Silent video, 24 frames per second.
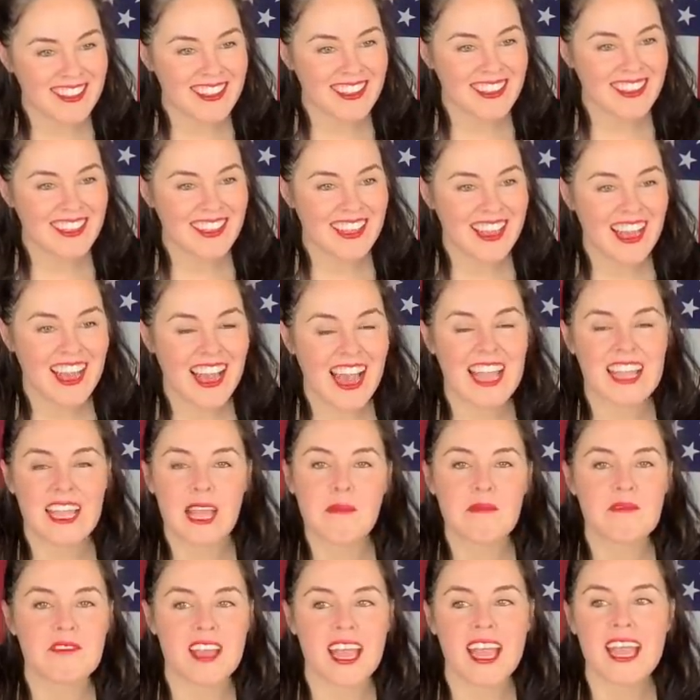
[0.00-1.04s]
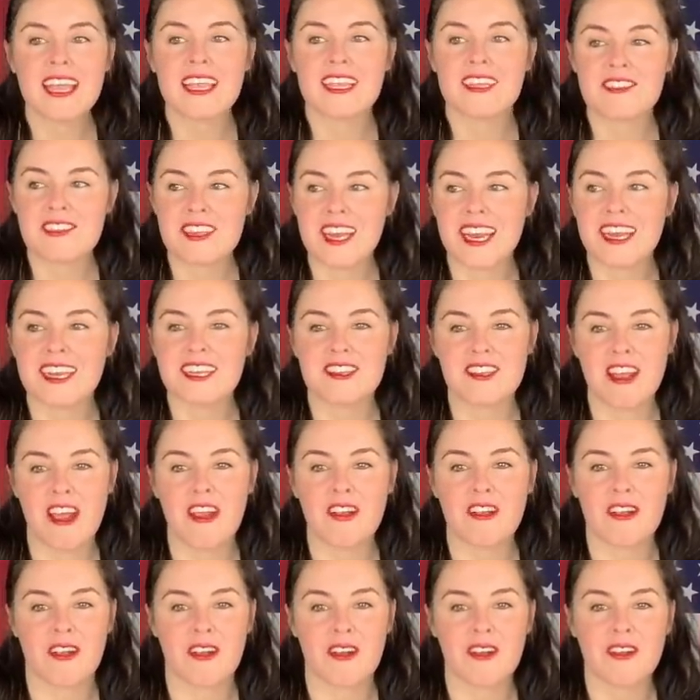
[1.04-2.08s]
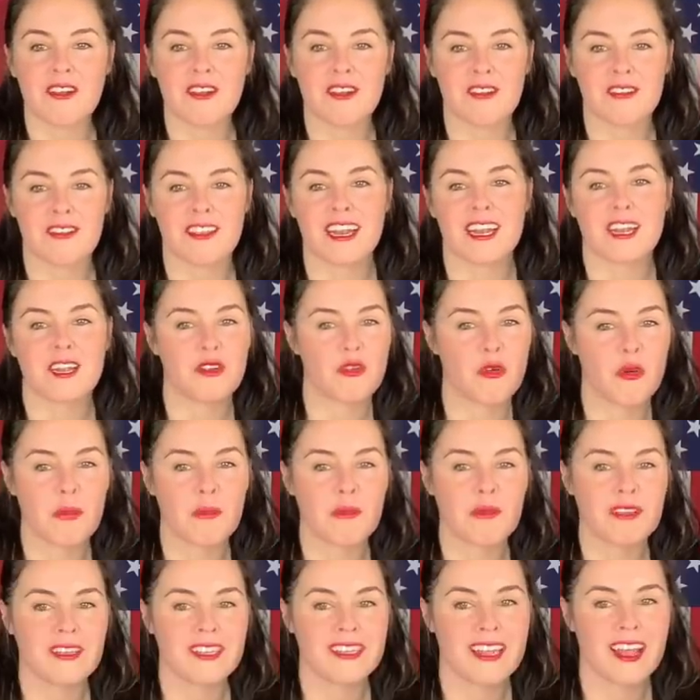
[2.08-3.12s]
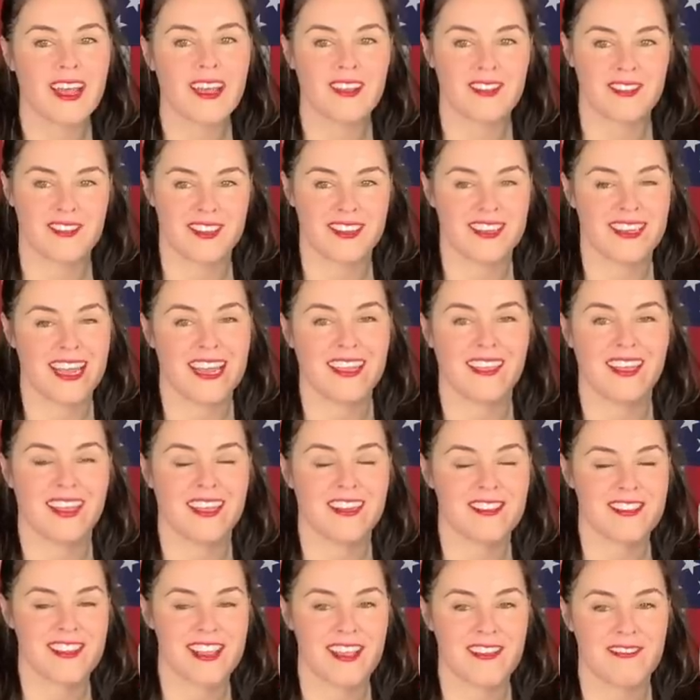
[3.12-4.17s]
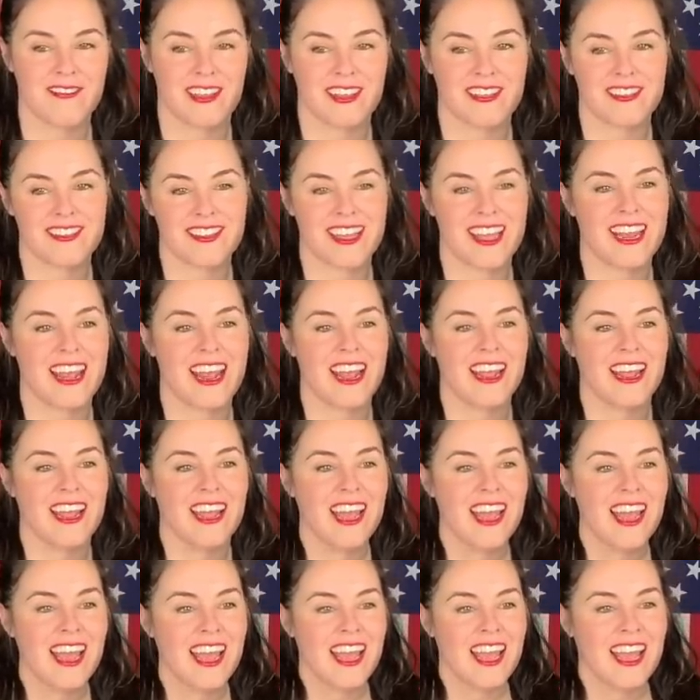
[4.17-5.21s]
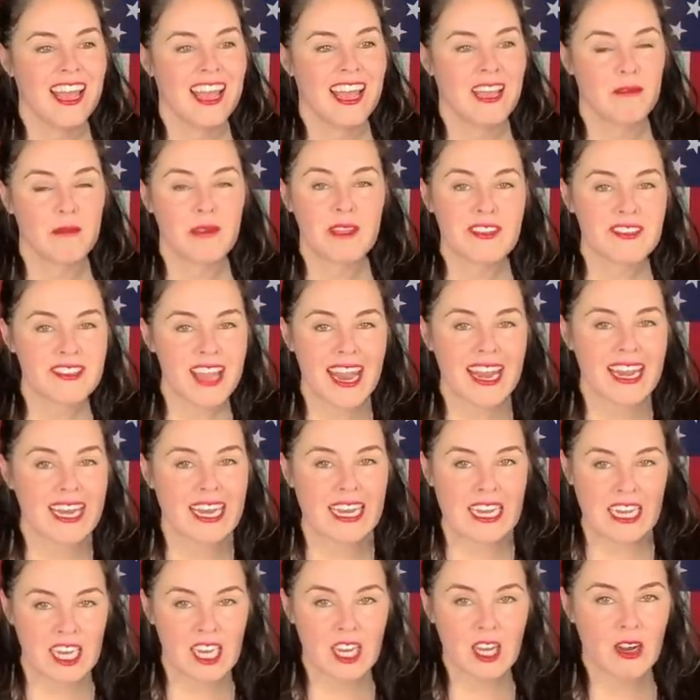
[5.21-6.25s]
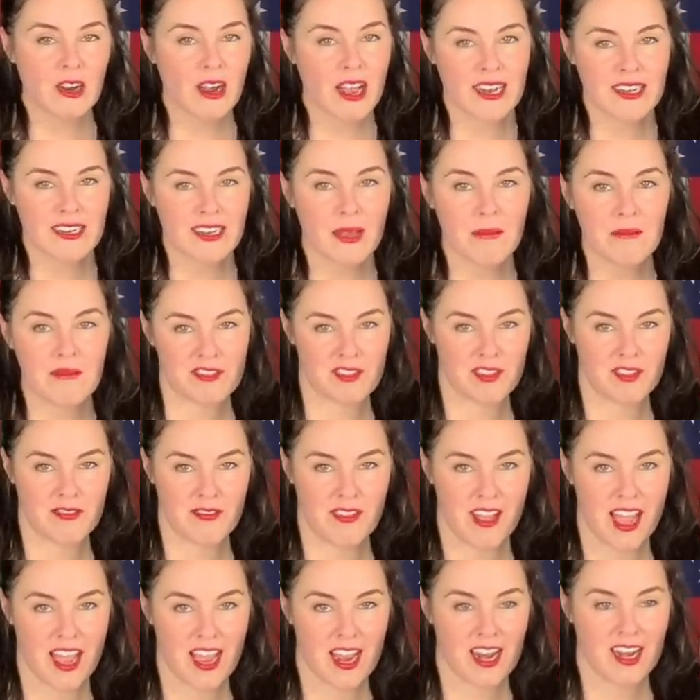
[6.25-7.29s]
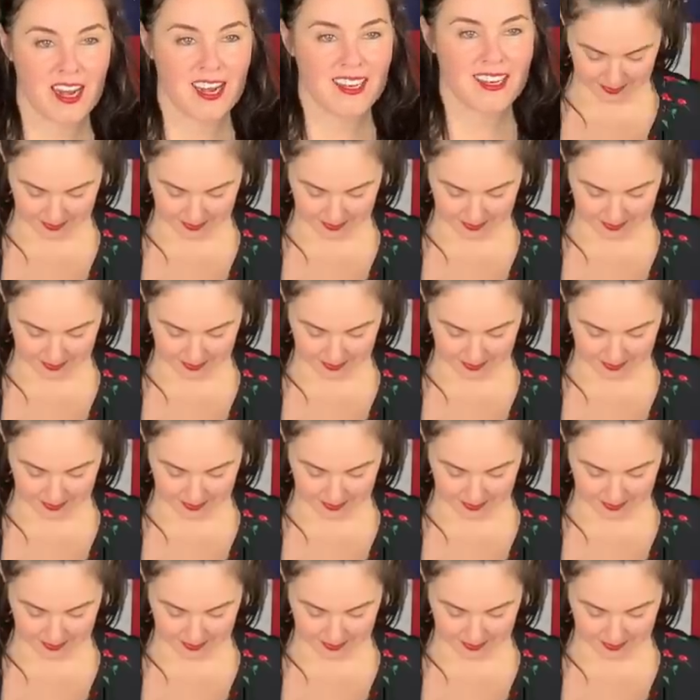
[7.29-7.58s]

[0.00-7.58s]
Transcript: Uh huh. I kept saying it's getting dark earlier than it normally does in daylight savings. Yeah. We, yeah. We said it here on Dumpster Fire.